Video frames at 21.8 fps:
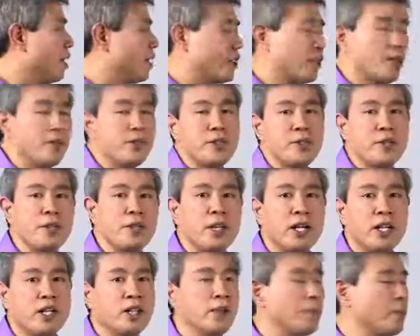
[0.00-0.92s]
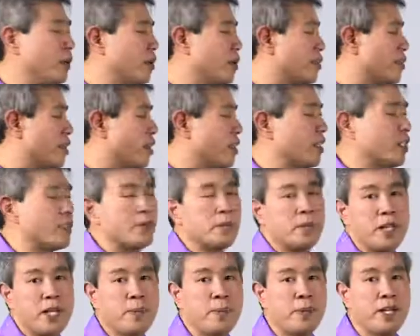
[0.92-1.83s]
Those 2 color modes are
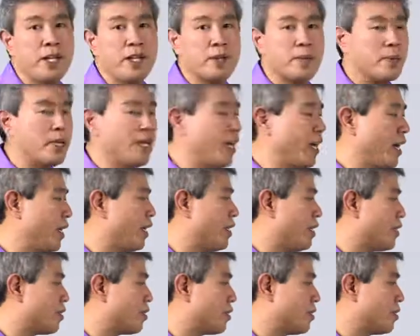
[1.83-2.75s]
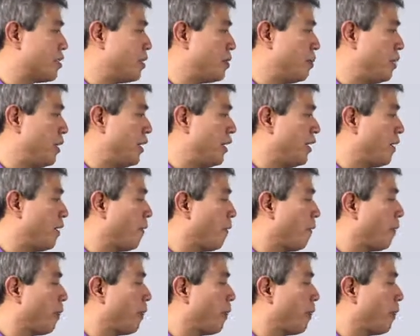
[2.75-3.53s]
Display P3 and sRGB.